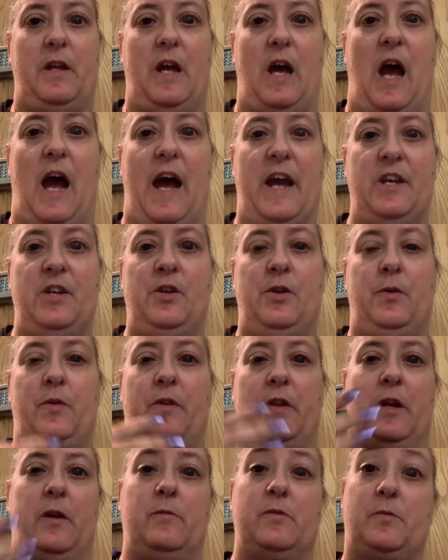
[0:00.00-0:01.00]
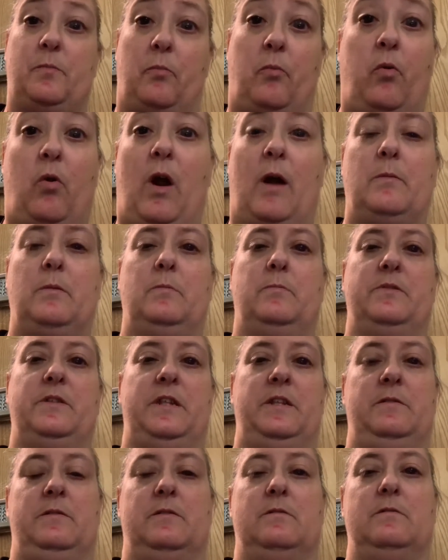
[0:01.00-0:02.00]
I knew that it was
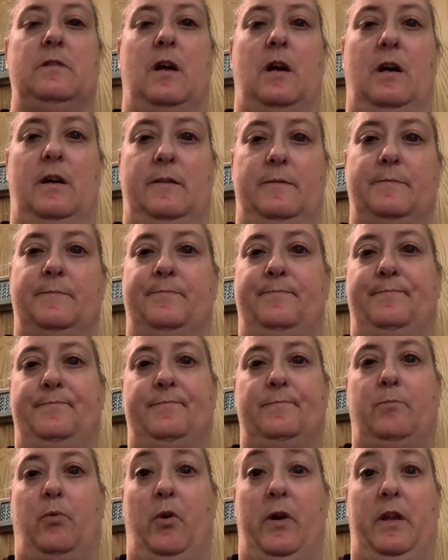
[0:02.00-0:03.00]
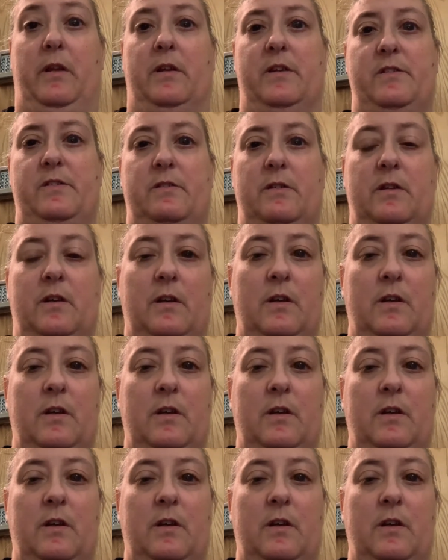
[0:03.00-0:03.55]
probably pointless.